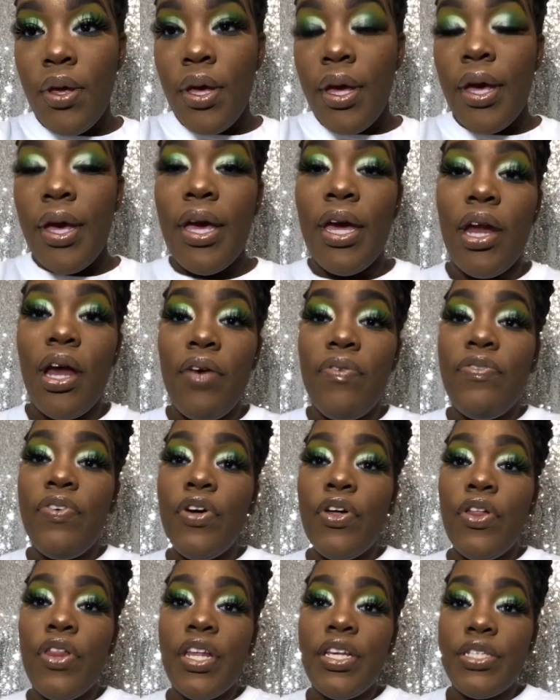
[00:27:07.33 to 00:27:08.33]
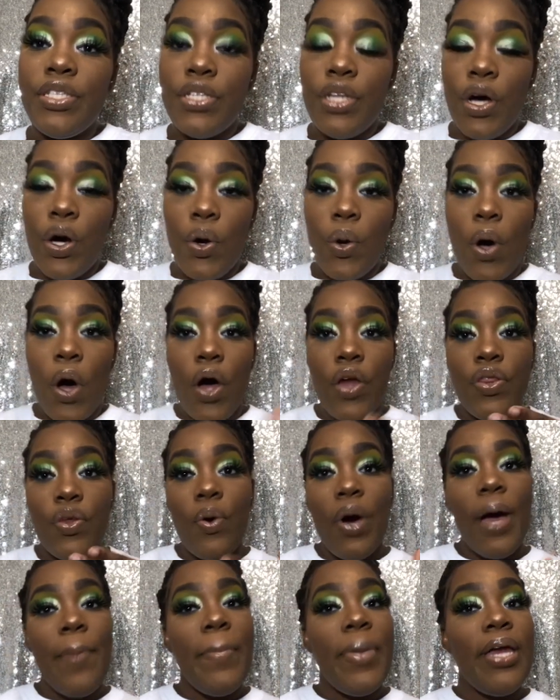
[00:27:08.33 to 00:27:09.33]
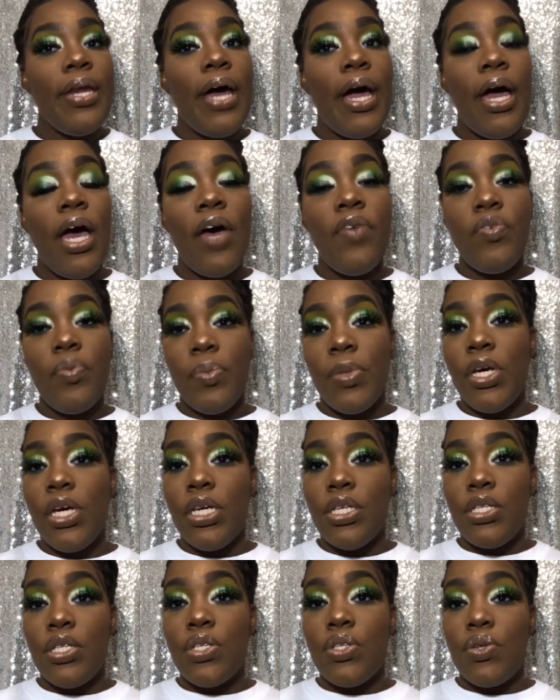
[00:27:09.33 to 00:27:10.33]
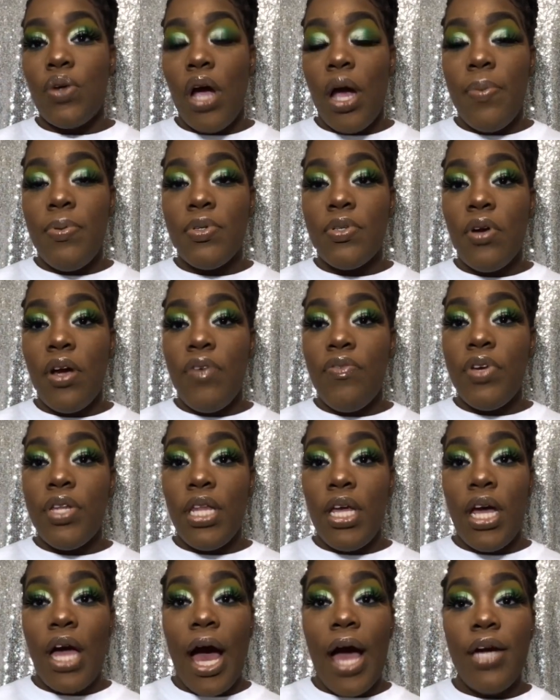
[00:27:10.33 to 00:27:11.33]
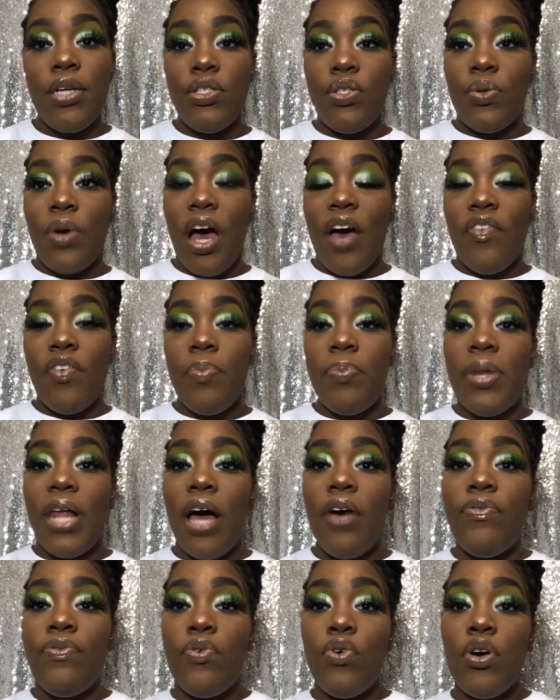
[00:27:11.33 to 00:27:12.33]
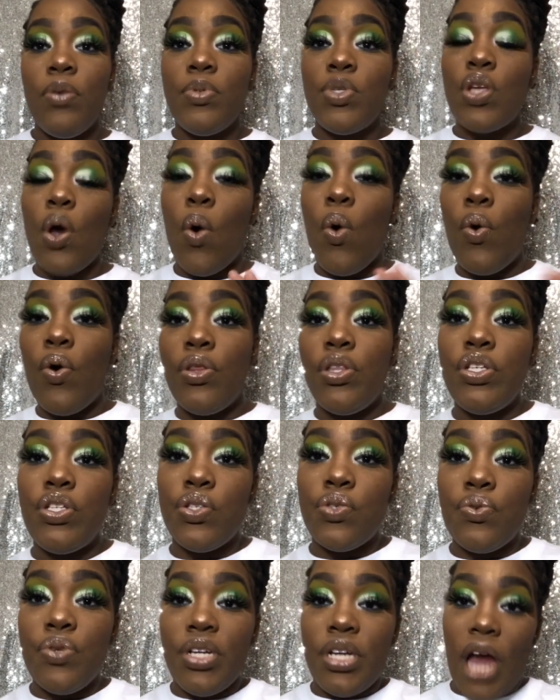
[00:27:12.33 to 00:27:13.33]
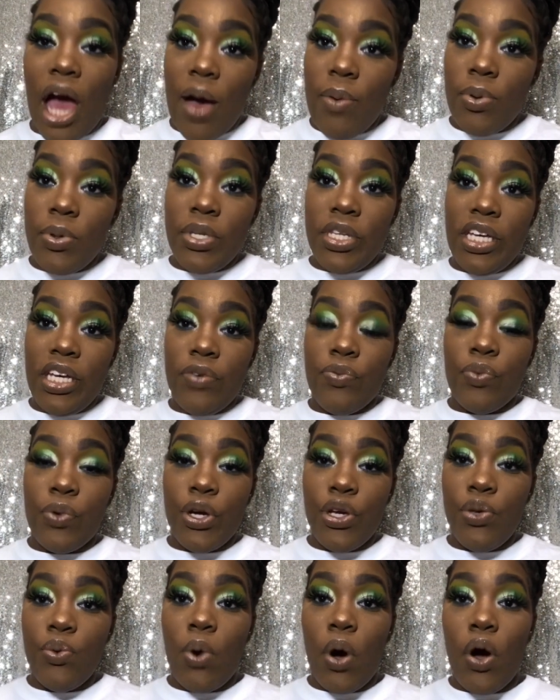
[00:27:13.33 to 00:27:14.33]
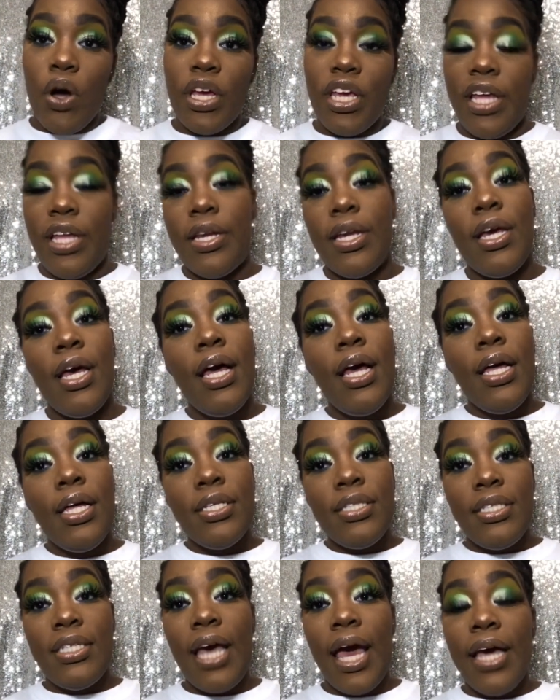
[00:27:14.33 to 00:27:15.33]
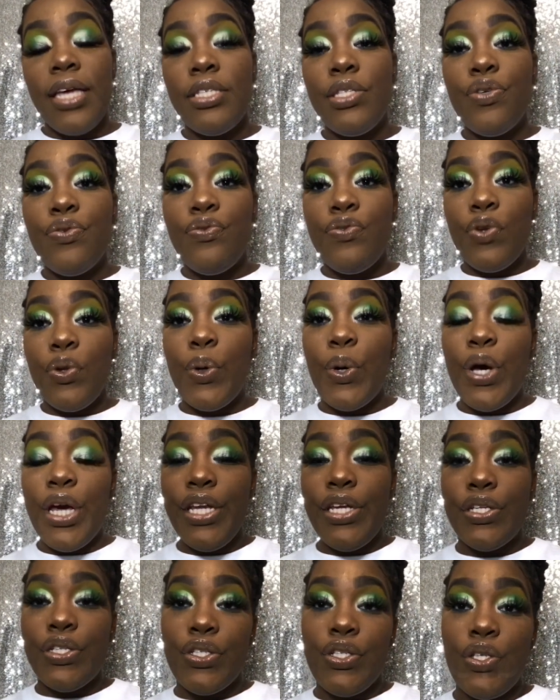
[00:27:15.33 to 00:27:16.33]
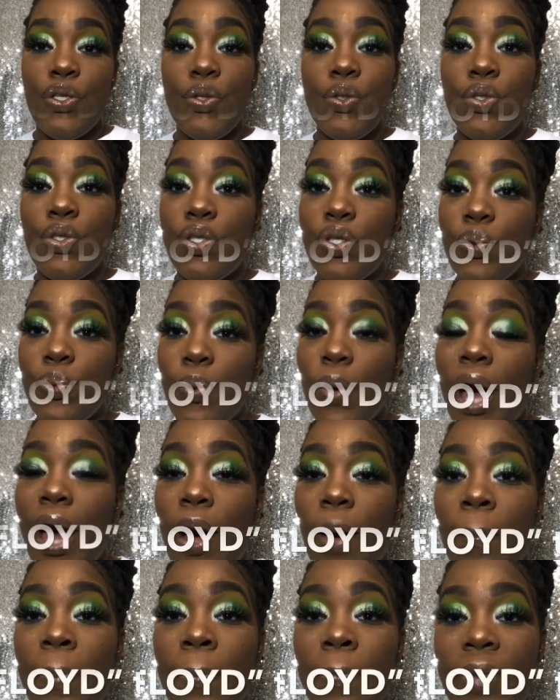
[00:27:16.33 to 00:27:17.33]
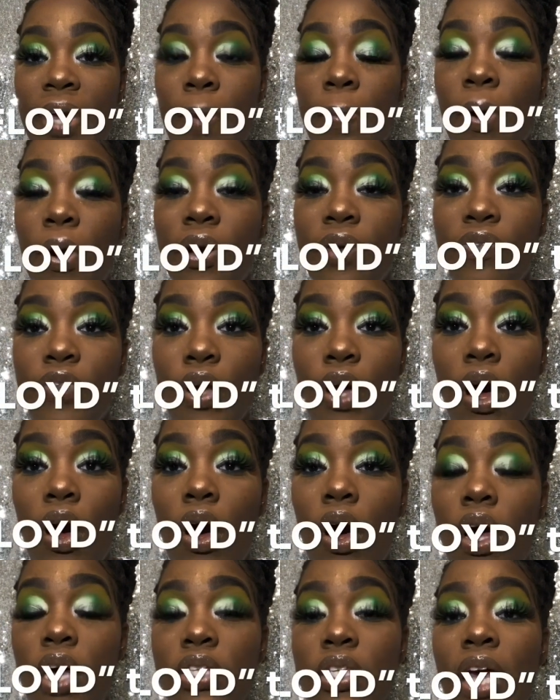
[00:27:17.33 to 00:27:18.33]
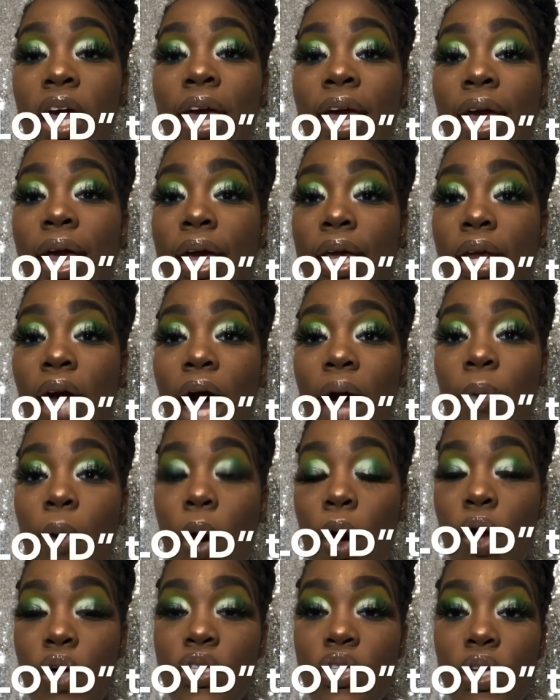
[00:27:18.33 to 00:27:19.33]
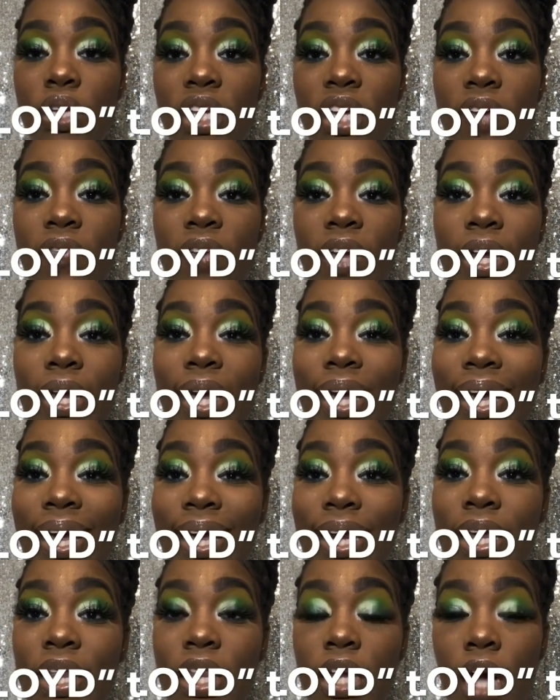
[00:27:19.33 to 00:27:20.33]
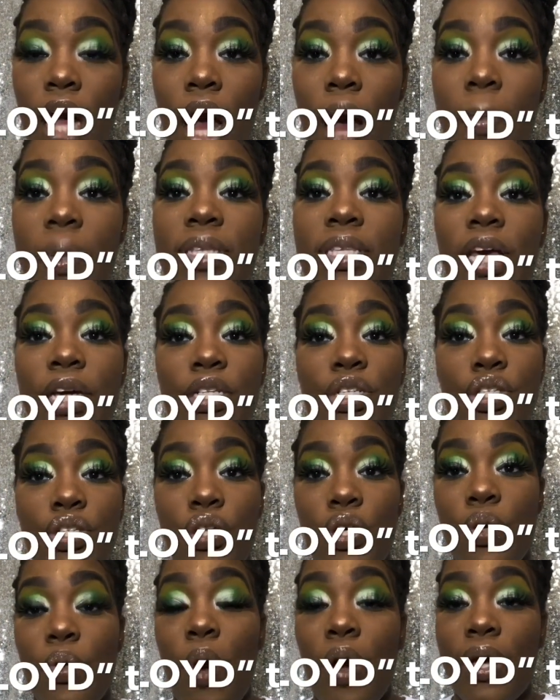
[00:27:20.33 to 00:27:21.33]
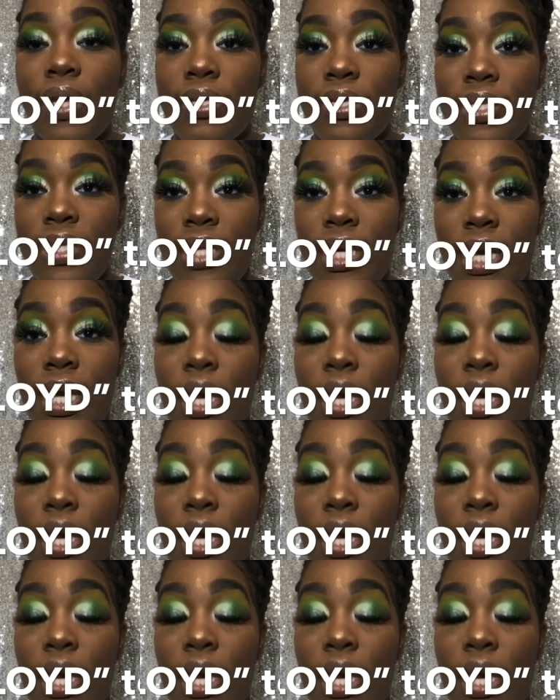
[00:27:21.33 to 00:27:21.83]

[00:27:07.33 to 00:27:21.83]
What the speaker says: And I feel as though, although I may not have 1 million subscribers or everything, I do have a platform. So on the screen, I will leave where you all can text Floyd to help be a part of the cause. And I will also leave it in the comment section so you all can see